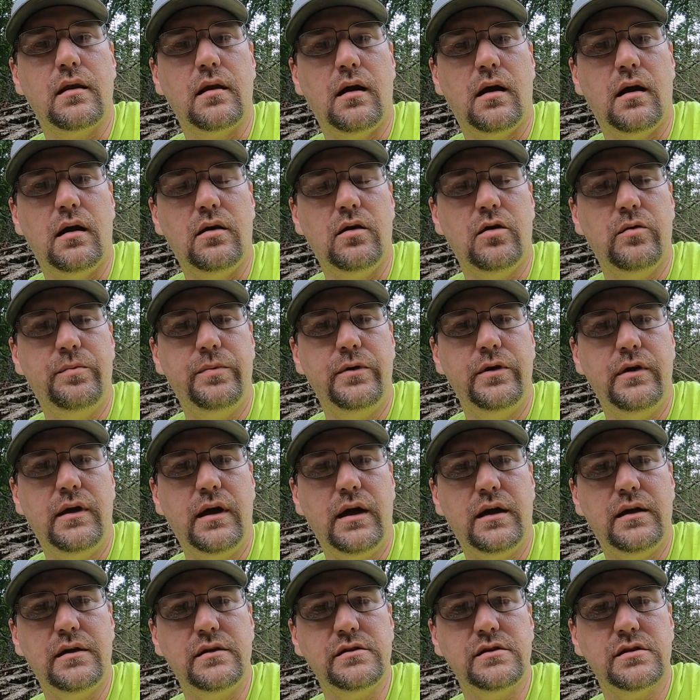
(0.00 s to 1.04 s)
I hope you
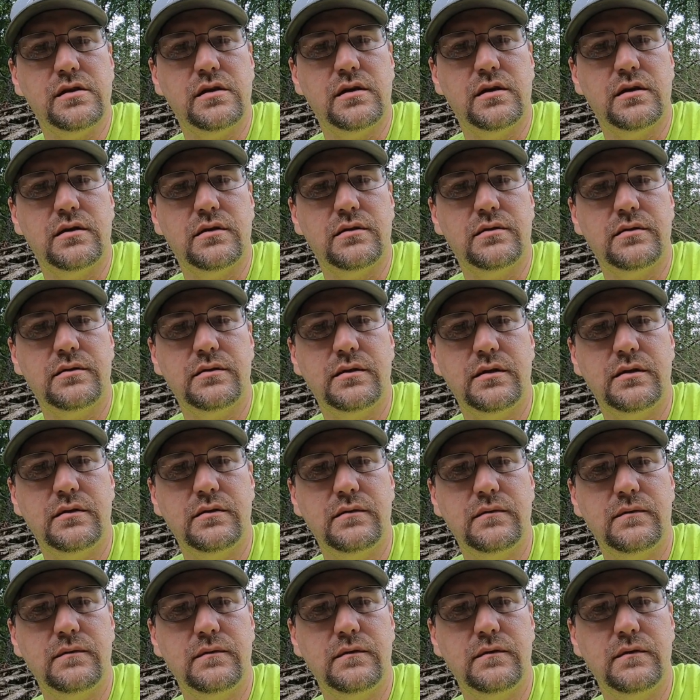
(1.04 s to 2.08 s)
guys
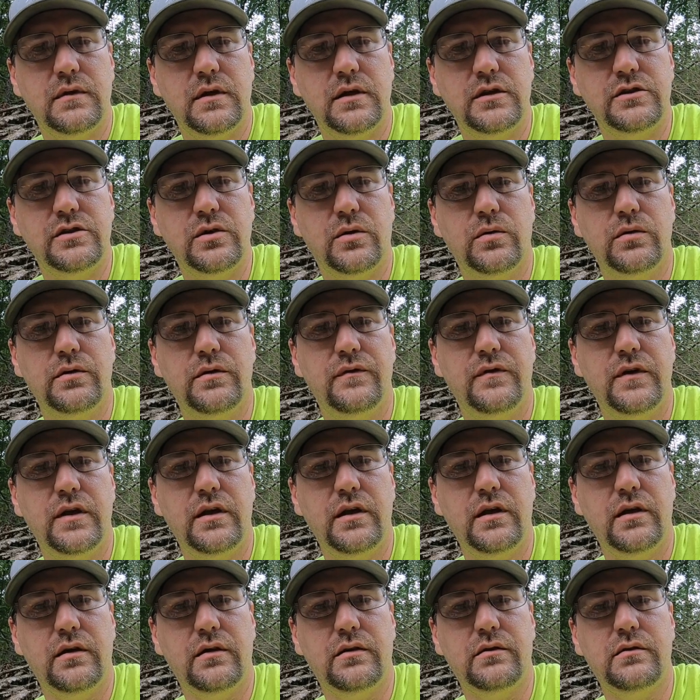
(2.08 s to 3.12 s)
enjoyed the
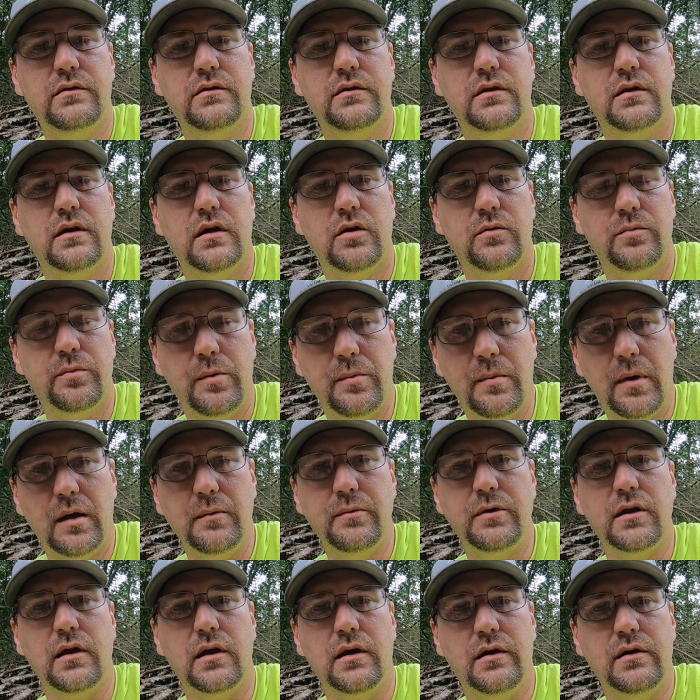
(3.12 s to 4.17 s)
video. I hope you
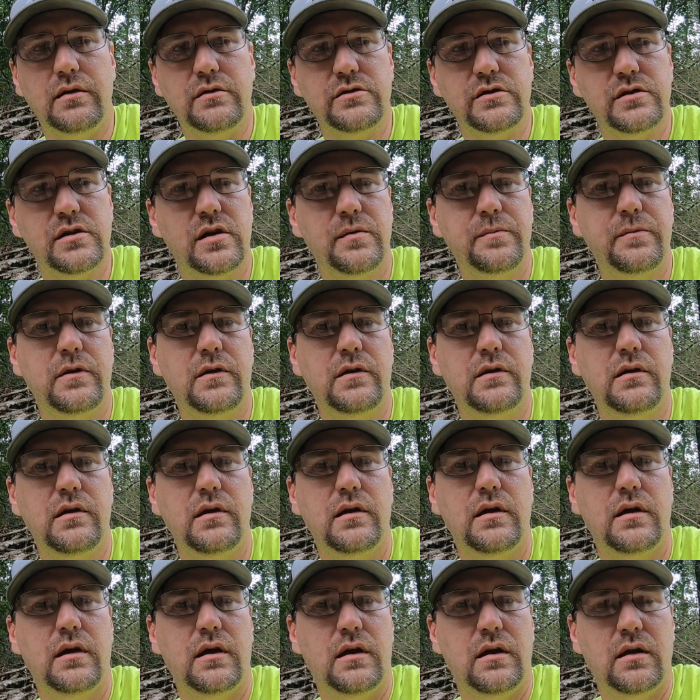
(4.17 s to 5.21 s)
maybe learned something.
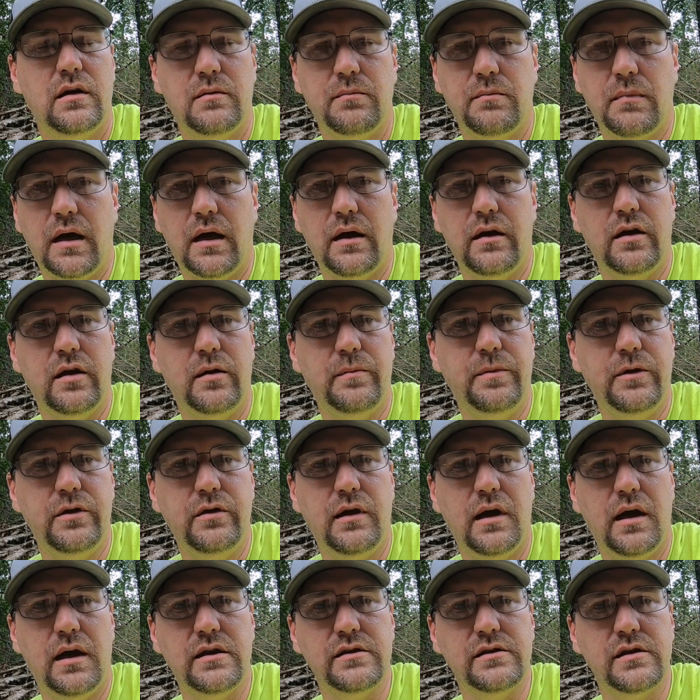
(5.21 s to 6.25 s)
Might help you
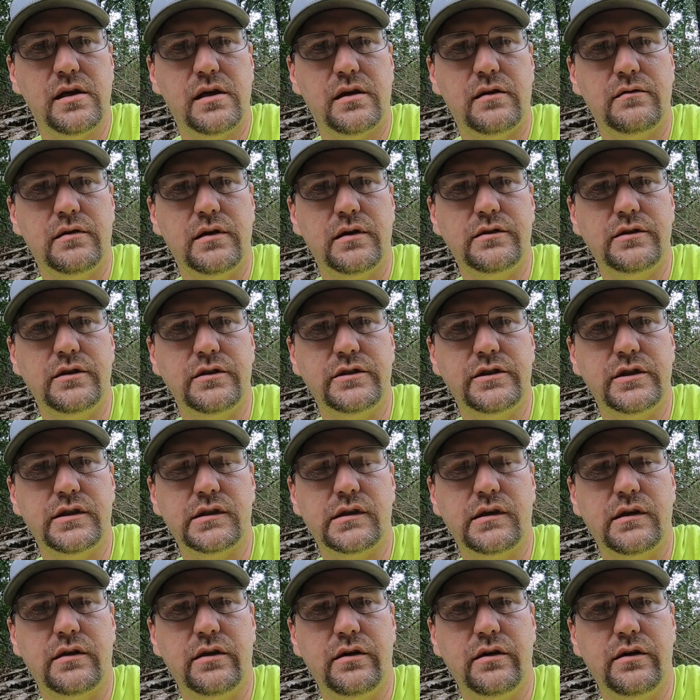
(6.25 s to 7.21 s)
guys out around your chicken